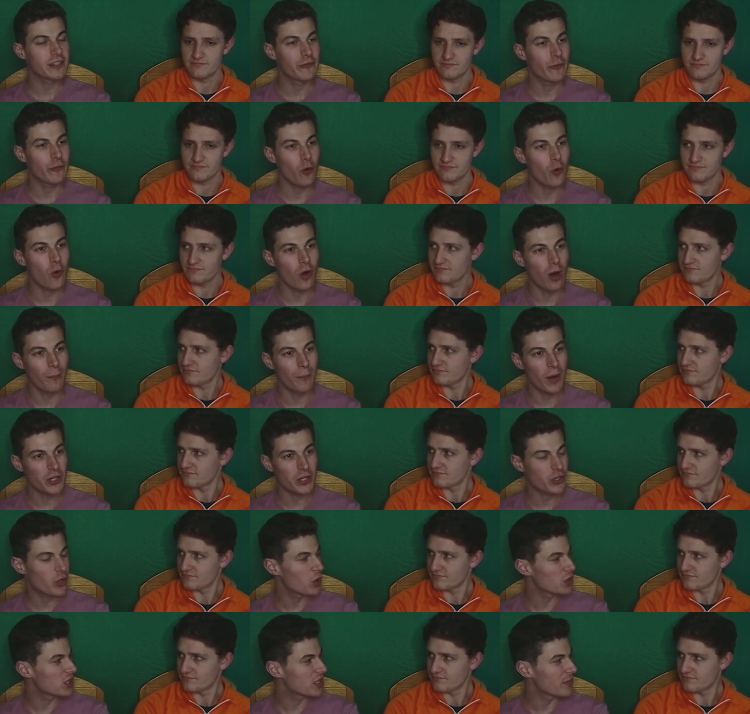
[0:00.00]
Speaker 1: for
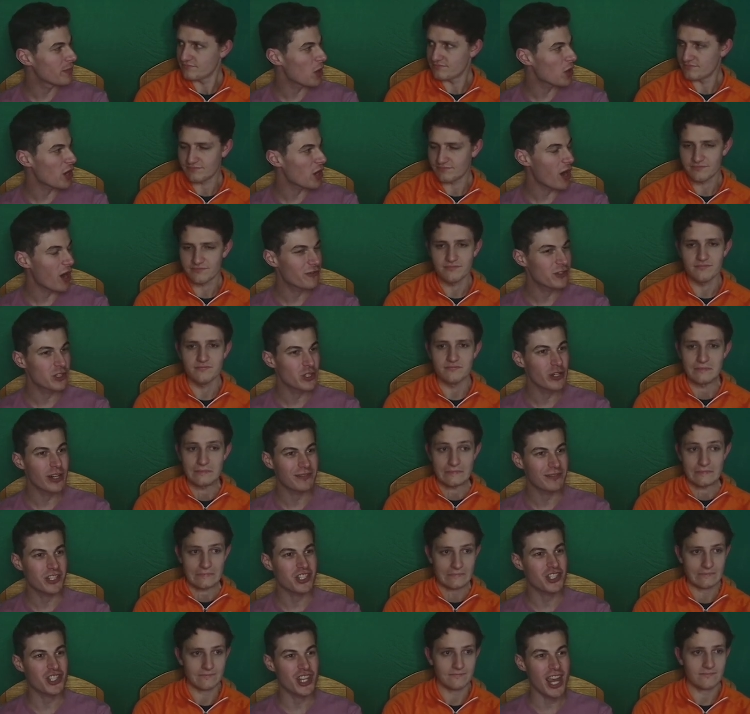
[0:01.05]
Monaco tomorrow afternoon. I've
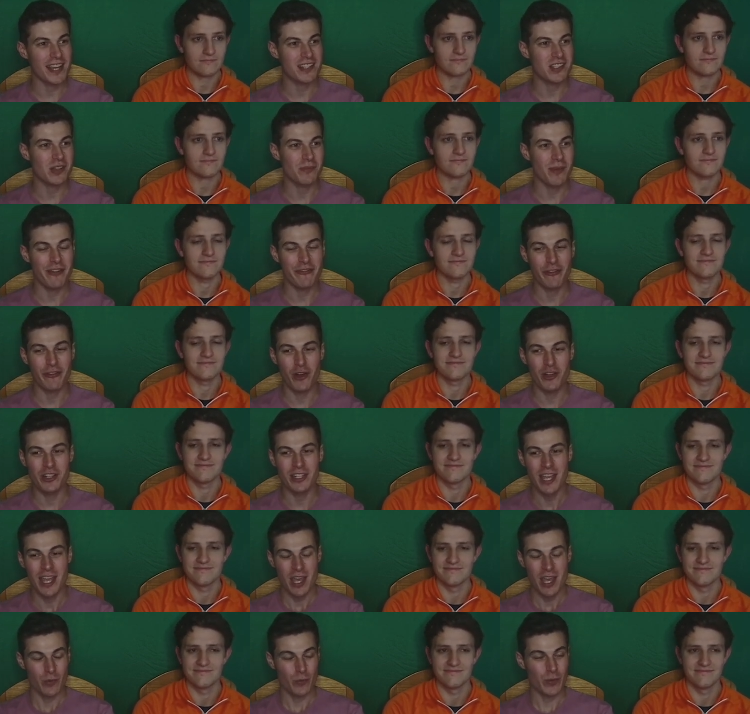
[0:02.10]
just checked on my phone.
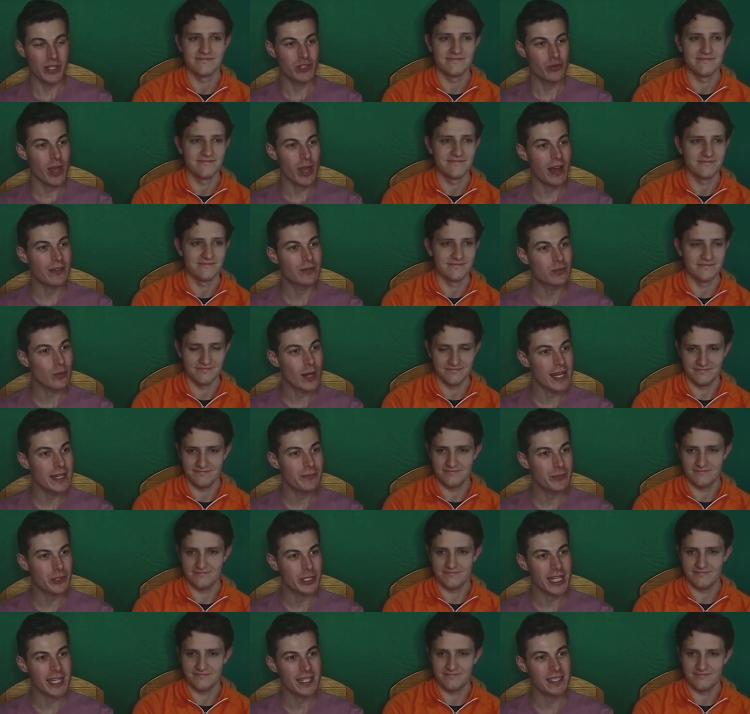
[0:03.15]
We do have rain
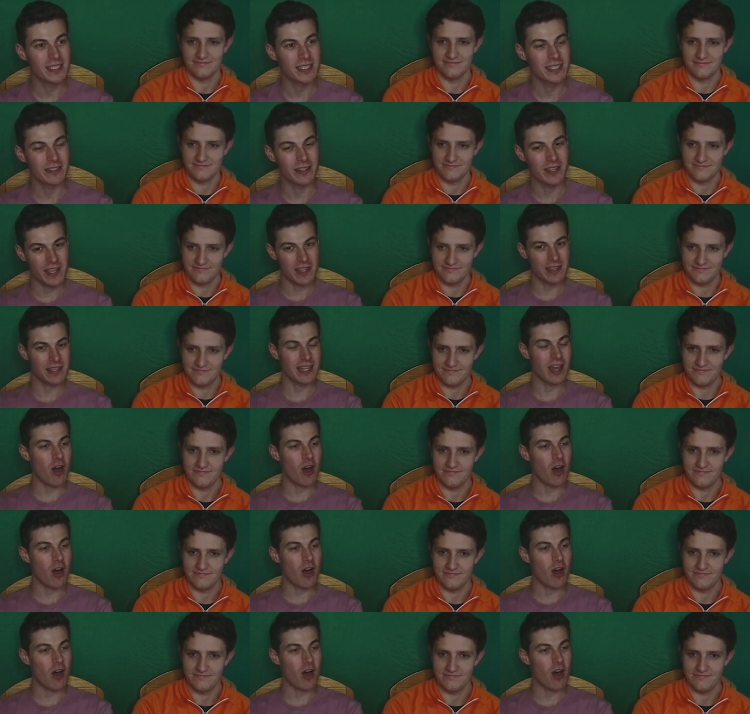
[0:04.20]
predicted in the